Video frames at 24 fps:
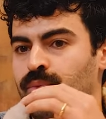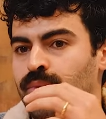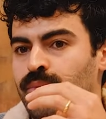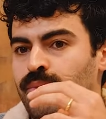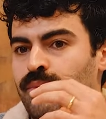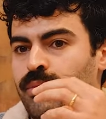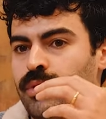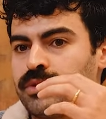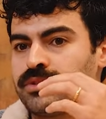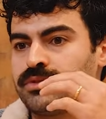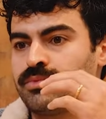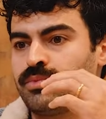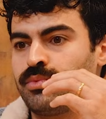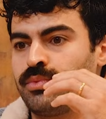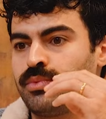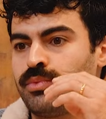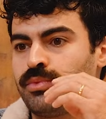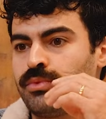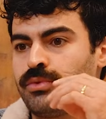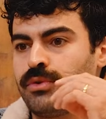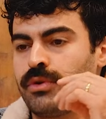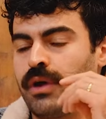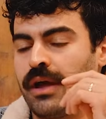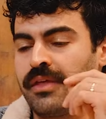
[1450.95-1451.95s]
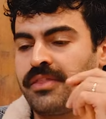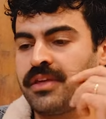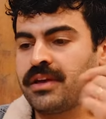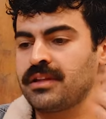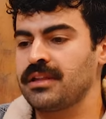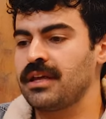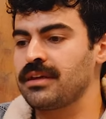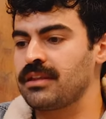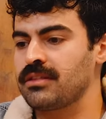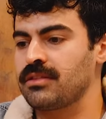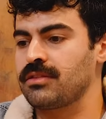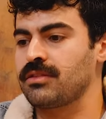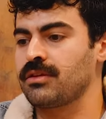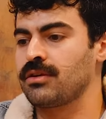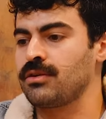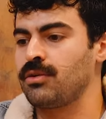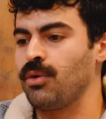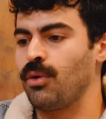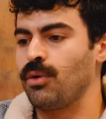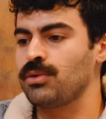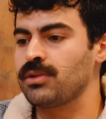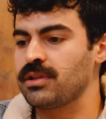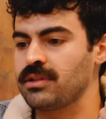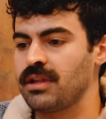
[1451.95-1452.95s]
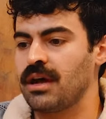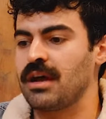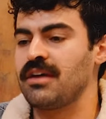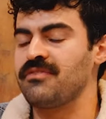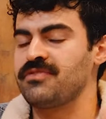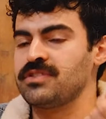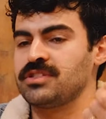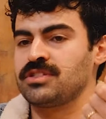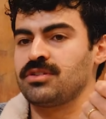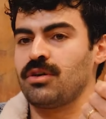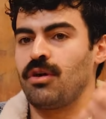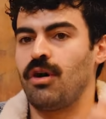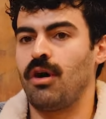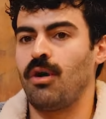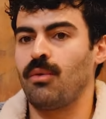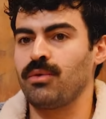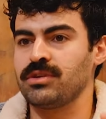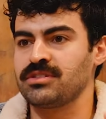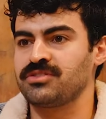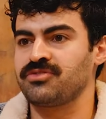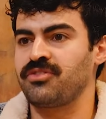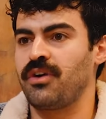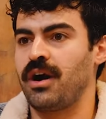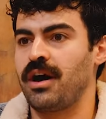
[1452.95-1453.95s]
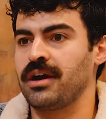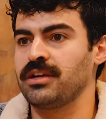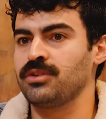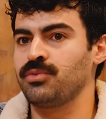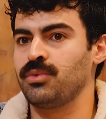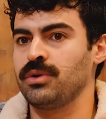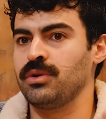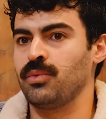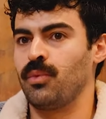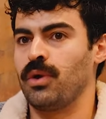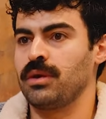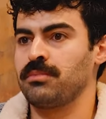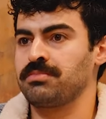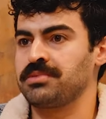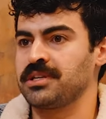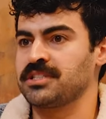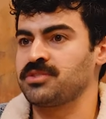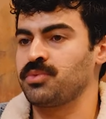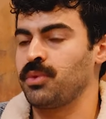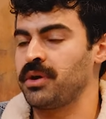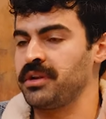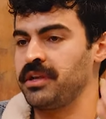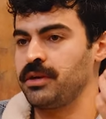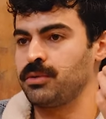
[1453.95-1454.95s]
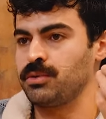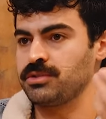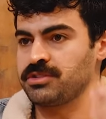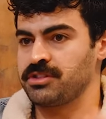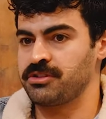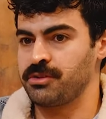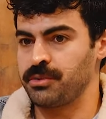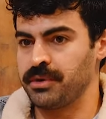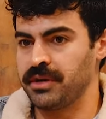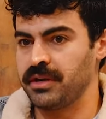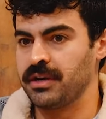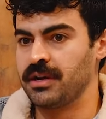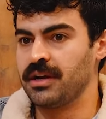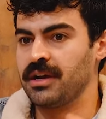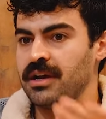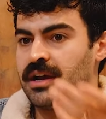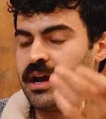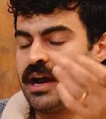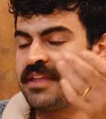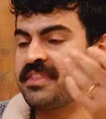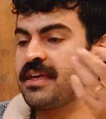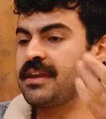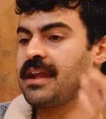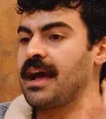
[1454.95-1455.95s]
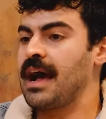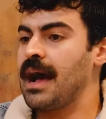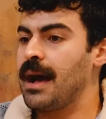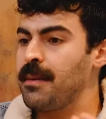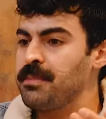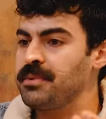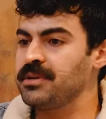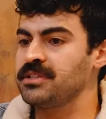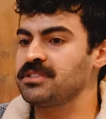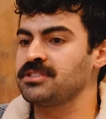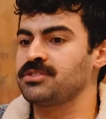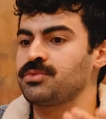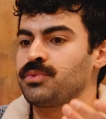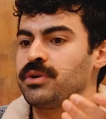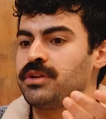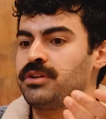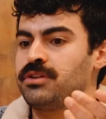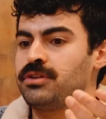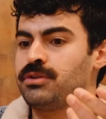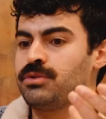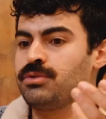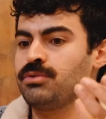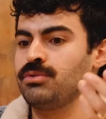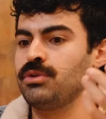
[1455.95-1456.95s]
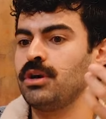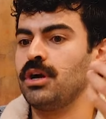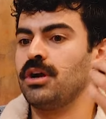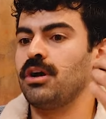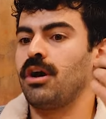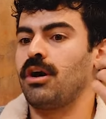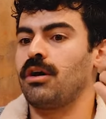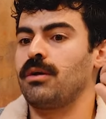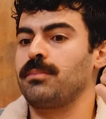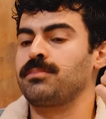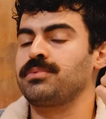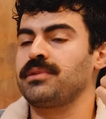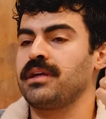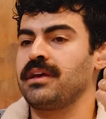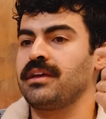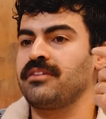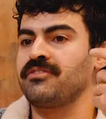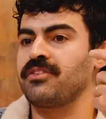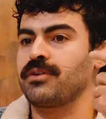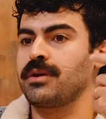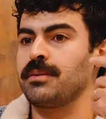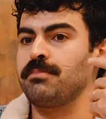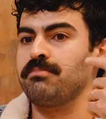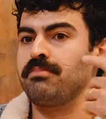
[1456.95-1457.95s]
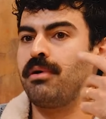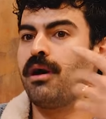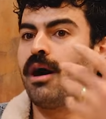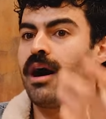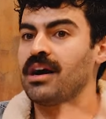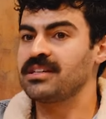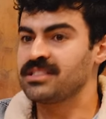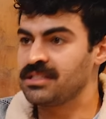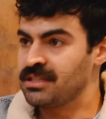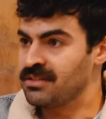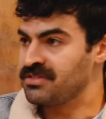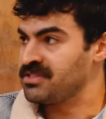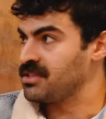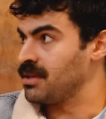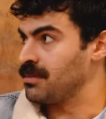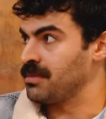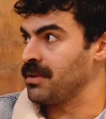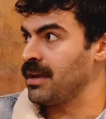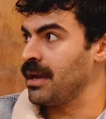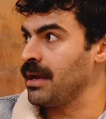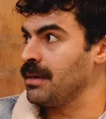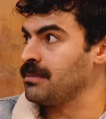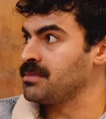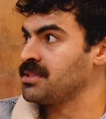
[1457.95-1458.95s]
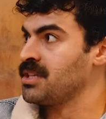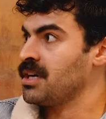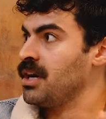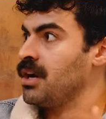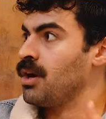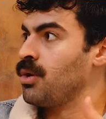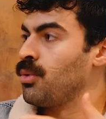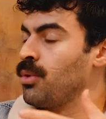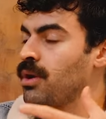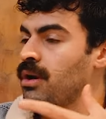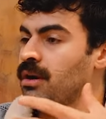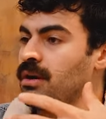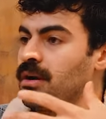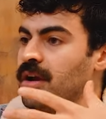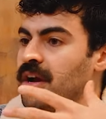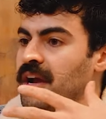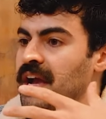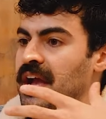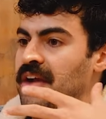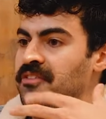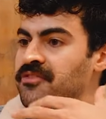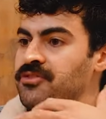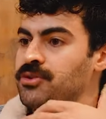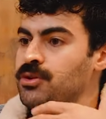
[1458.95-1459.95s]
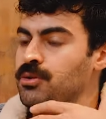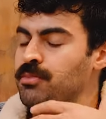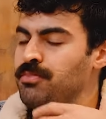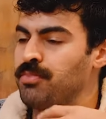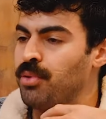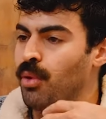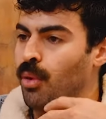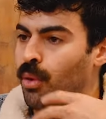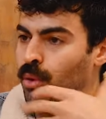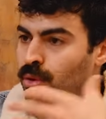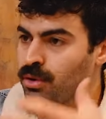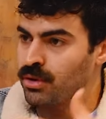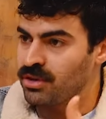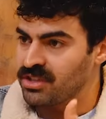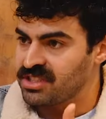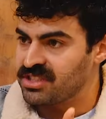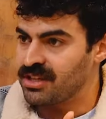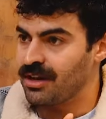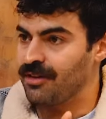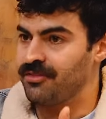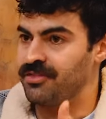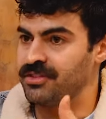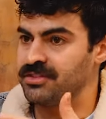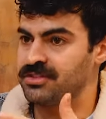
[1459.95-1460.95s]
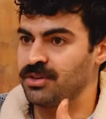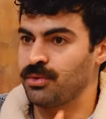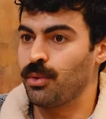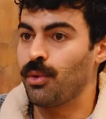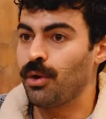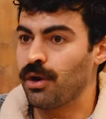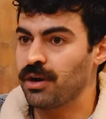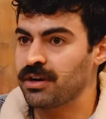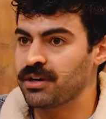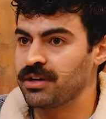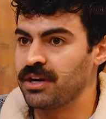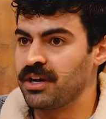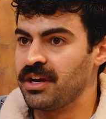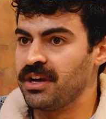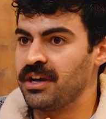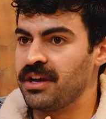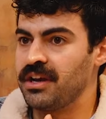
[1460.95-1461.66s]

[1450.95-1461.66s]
what I think like the goal in life is to always find when one plus one equals three. And that happens when you are playing very positive sum games, where if you pour yourself into work,